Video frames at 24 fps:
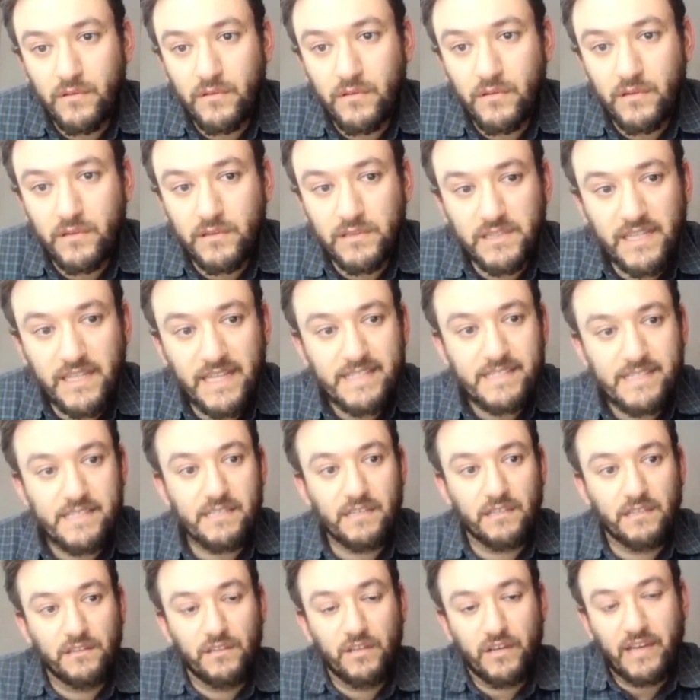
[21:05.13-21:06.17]
let's
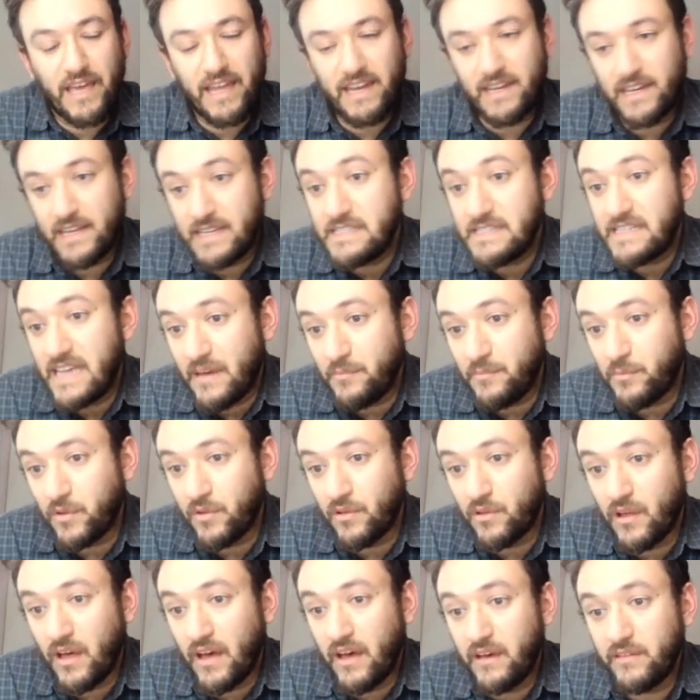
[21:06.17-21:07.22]
look at an
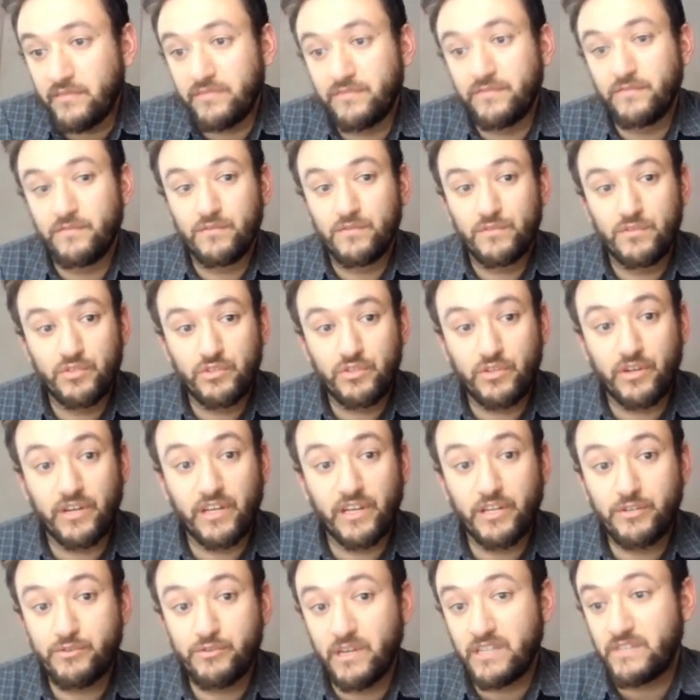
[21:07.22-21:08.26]
example of turning a
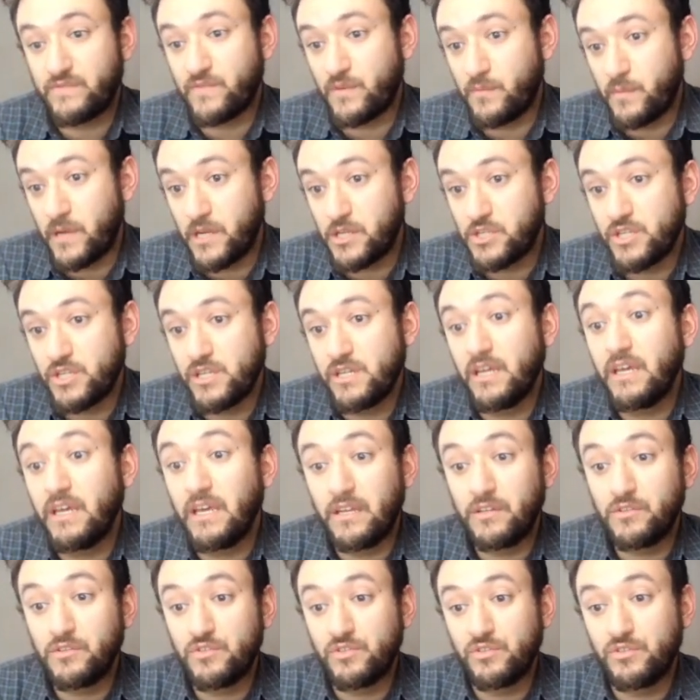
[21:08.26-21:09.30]
transformation
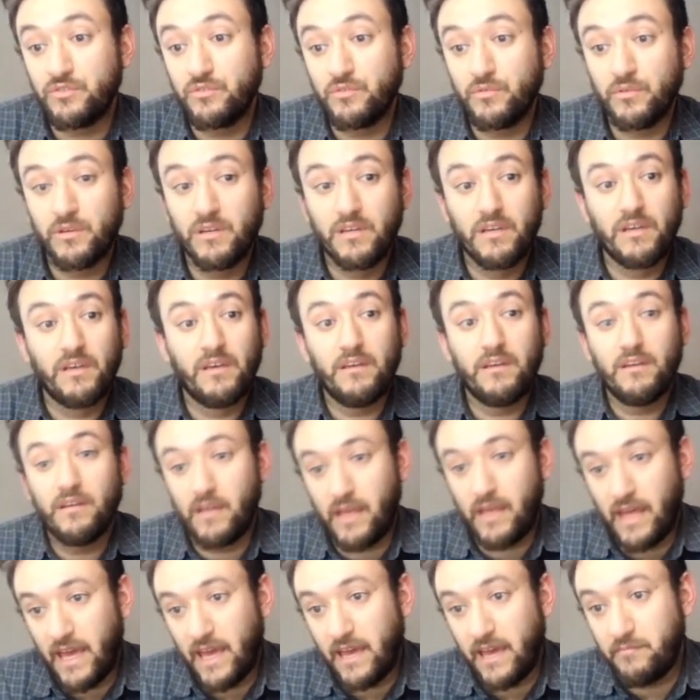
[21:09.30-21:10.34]
into
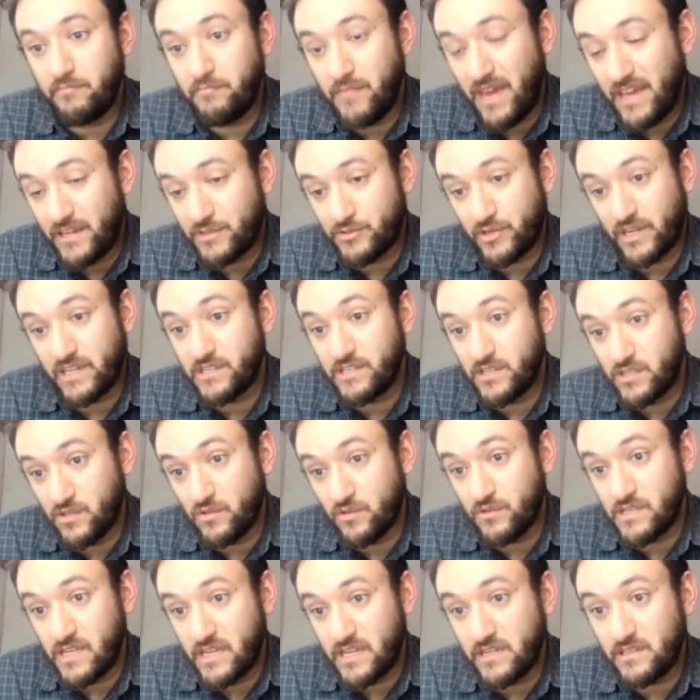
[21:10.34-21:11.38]
a matrix
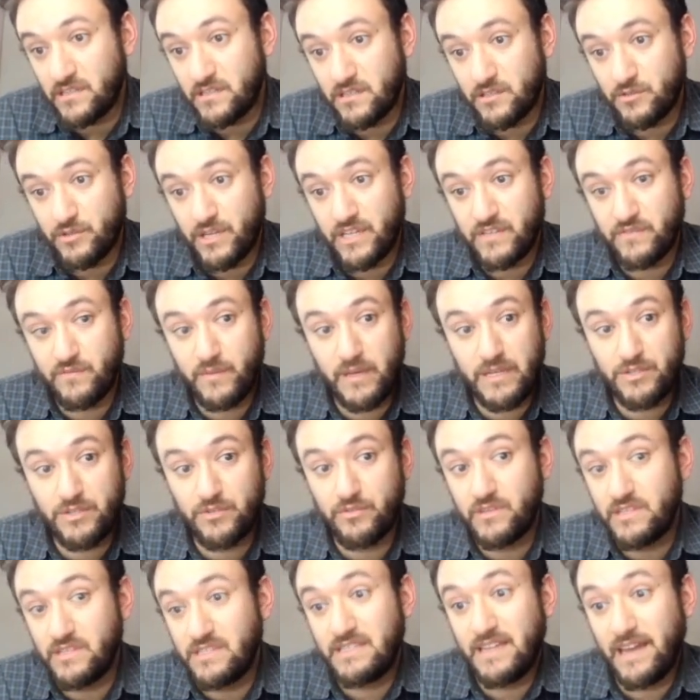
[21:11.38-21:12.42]
associated to the transformation, or
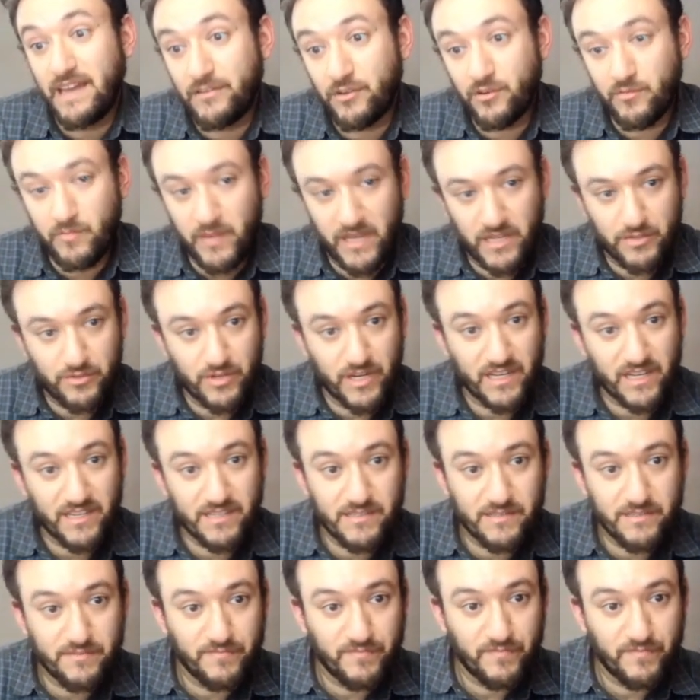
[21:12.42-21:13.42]
the standard matrix.